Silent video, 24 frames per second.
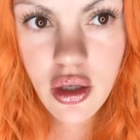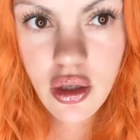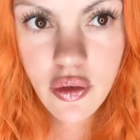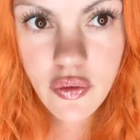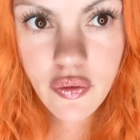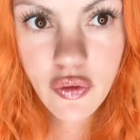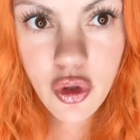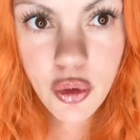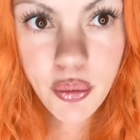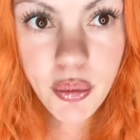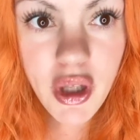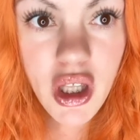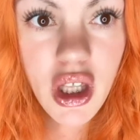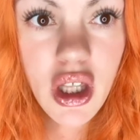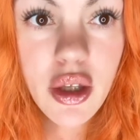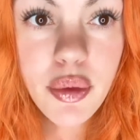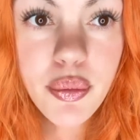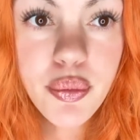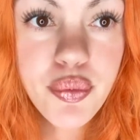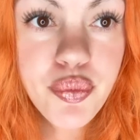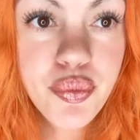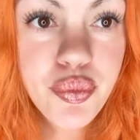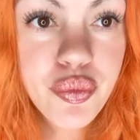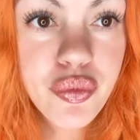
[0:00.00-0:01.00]
For
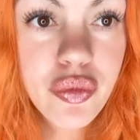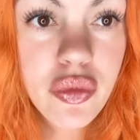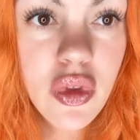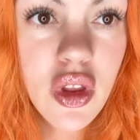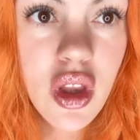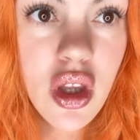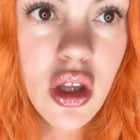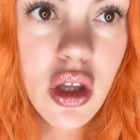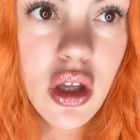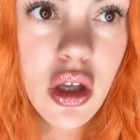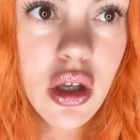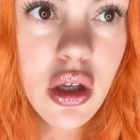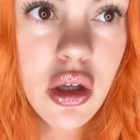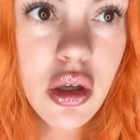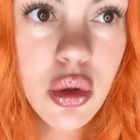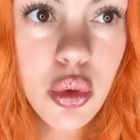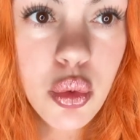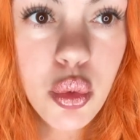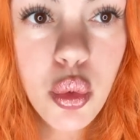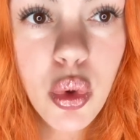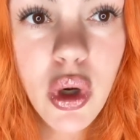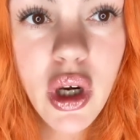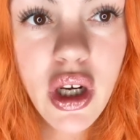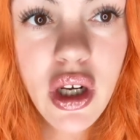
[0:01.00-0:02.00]
me,
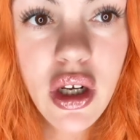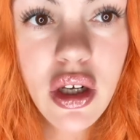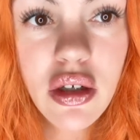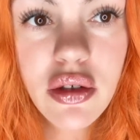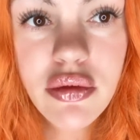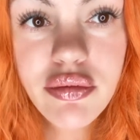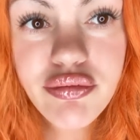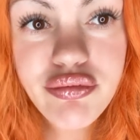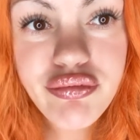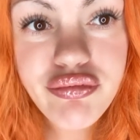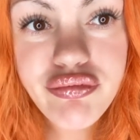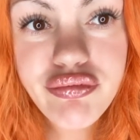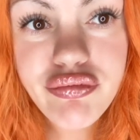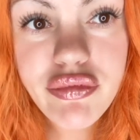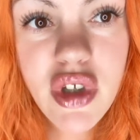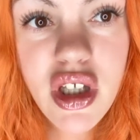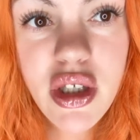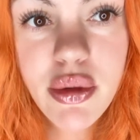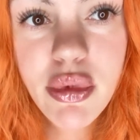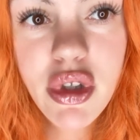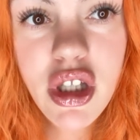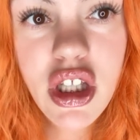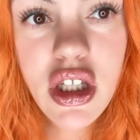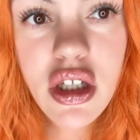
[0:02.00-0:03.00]
right, I
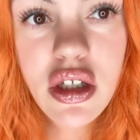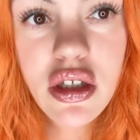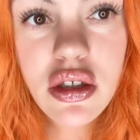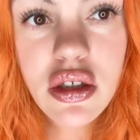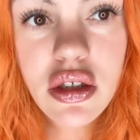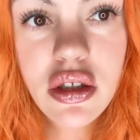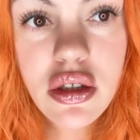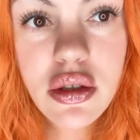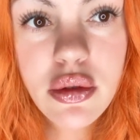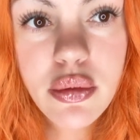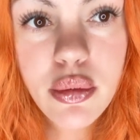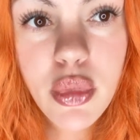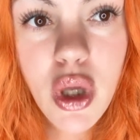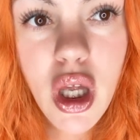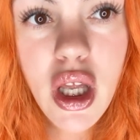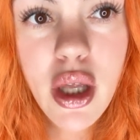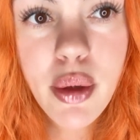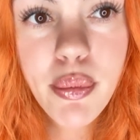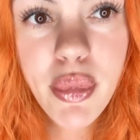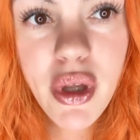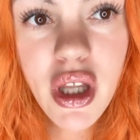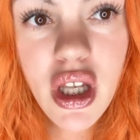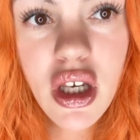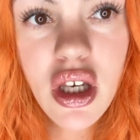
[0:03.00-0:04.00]
mean, my
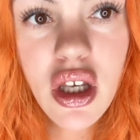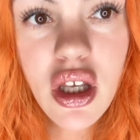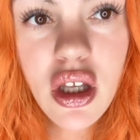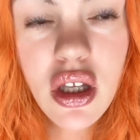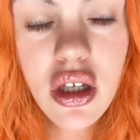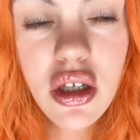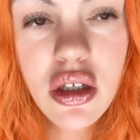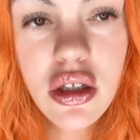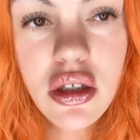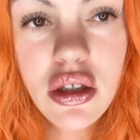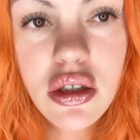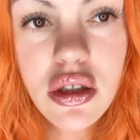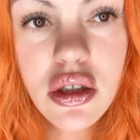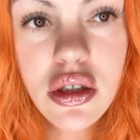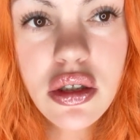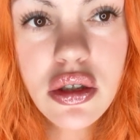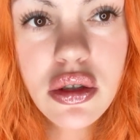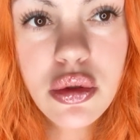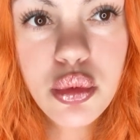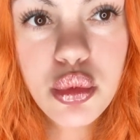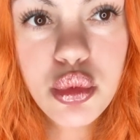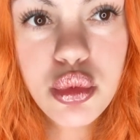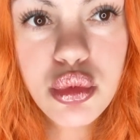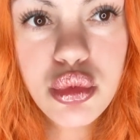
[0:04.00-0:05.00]
opinion,
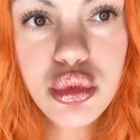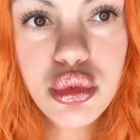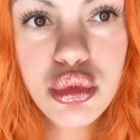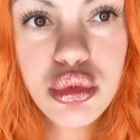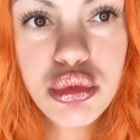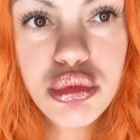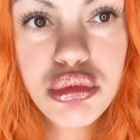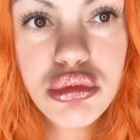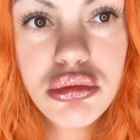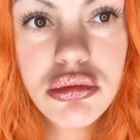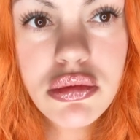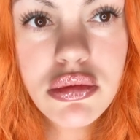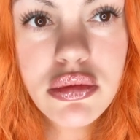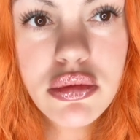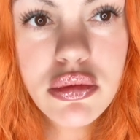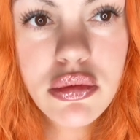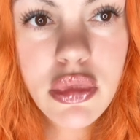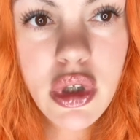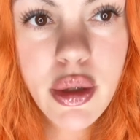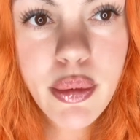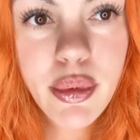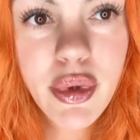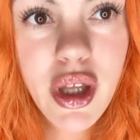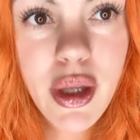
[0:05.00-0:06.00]

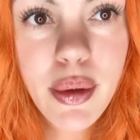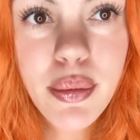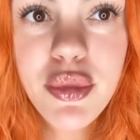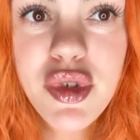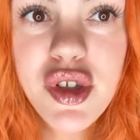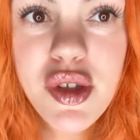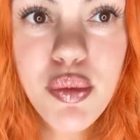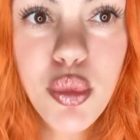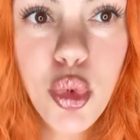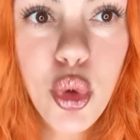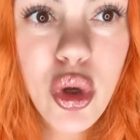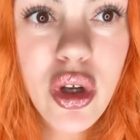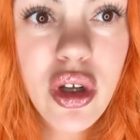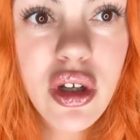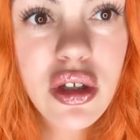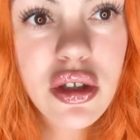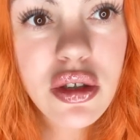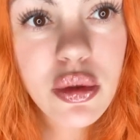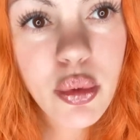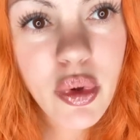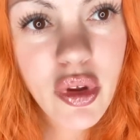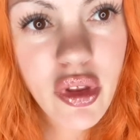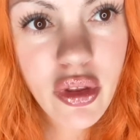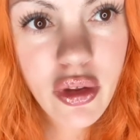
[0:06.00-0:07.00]
maybe I'm spoiled
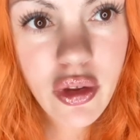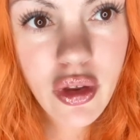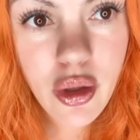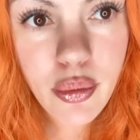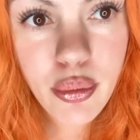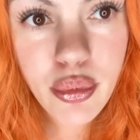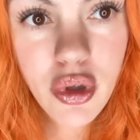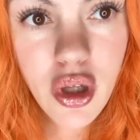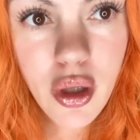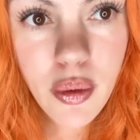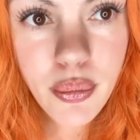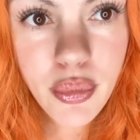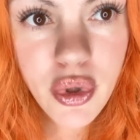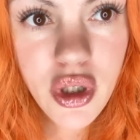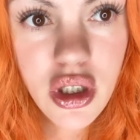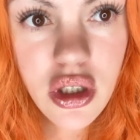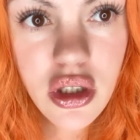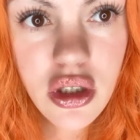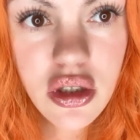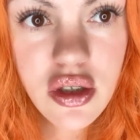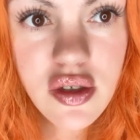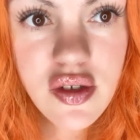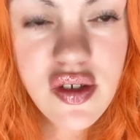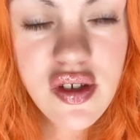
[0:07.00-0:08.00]
with lip
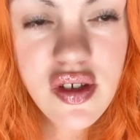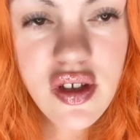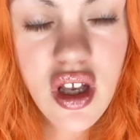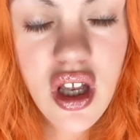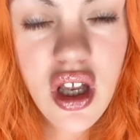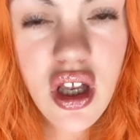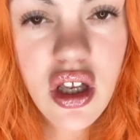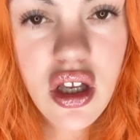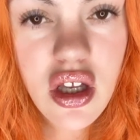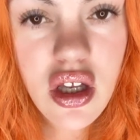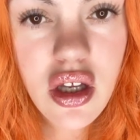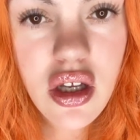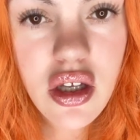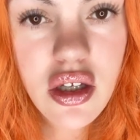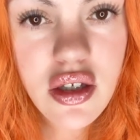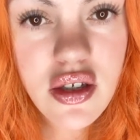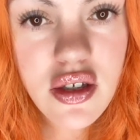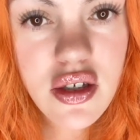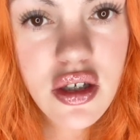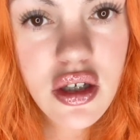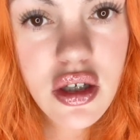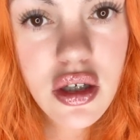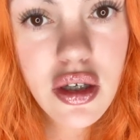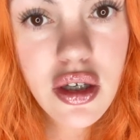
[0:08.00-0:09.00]
plumpers and
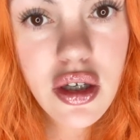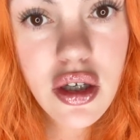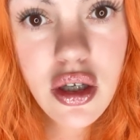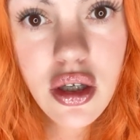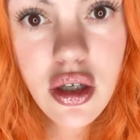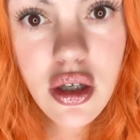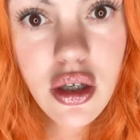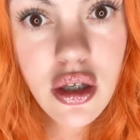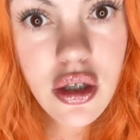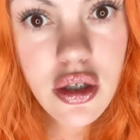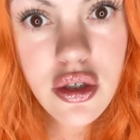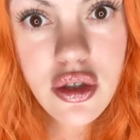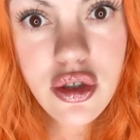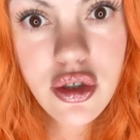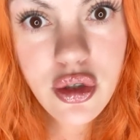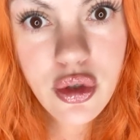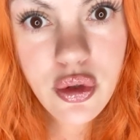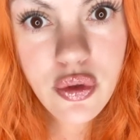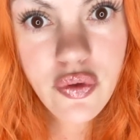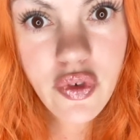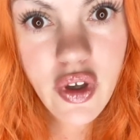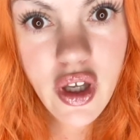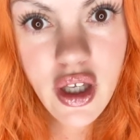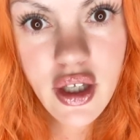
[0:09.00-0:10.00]
Chew
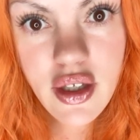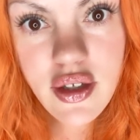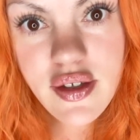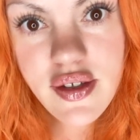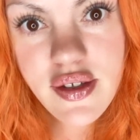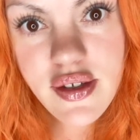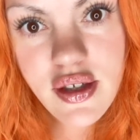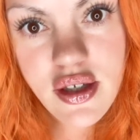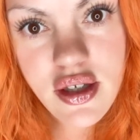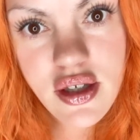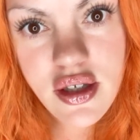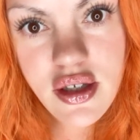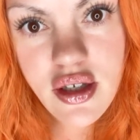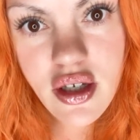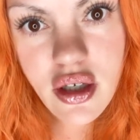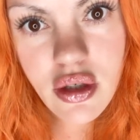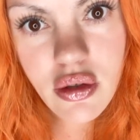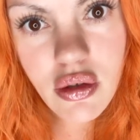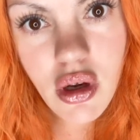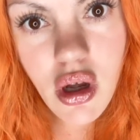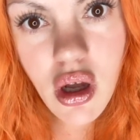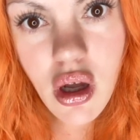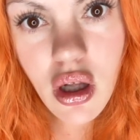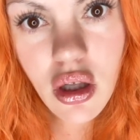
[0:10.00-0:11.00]
Faced and
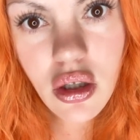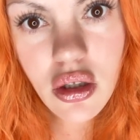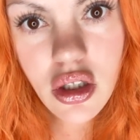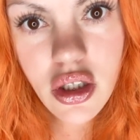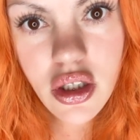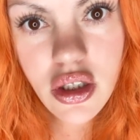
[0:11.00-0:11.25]
Daryl